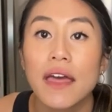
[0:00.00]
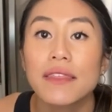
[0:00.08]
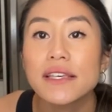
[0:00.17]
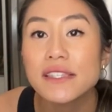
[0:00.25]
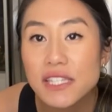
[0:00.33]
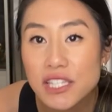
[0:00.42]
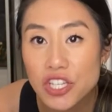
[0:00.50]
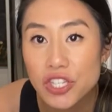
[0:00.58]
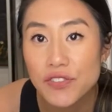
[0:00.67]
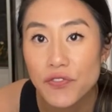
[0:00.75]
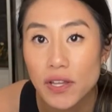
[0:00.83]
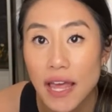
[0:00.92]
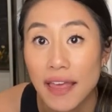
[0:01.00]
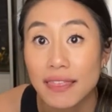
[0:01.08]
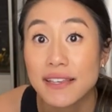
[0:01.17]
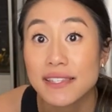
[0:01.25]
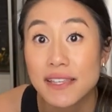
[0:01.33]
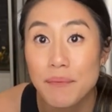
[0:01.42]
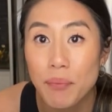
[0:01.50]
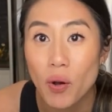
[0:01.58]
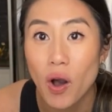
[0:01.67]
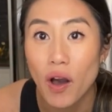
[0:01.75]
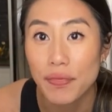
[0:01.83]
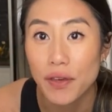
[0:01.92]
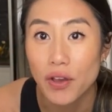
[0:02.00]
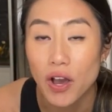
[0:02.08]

This is just for like the simple on the go.